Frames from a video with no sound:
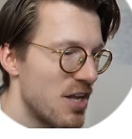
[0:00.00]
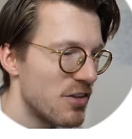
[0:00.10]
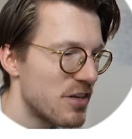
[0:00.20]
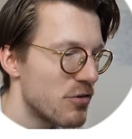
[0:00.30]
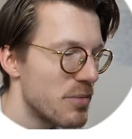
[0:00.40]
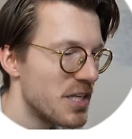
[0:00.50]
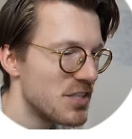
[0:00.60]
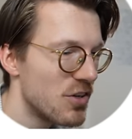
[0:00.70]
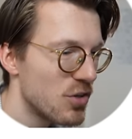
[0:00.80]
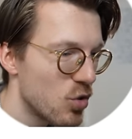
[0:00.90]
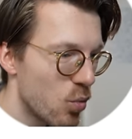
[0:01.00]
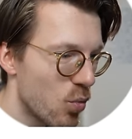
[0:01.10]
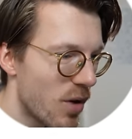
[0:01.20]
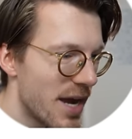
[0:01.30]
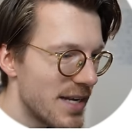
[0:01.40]
The agreement is not
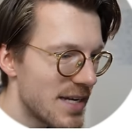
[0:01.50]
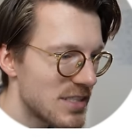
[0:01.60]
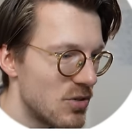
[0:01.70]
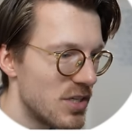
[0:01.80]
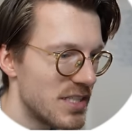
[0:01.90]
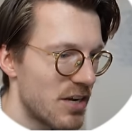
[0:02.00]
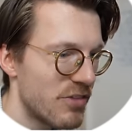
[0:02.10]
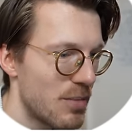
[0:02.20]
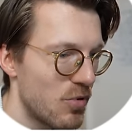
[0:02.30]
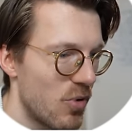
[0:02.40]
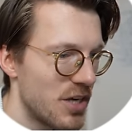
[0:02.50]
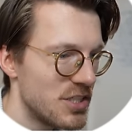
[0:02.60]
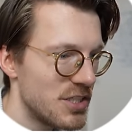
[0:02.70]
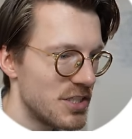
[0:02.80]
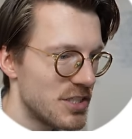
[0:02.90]
quite as good as that of Apple
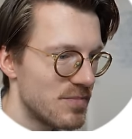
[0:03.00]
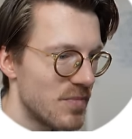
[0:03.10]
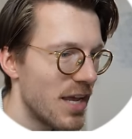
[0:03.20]
Watches.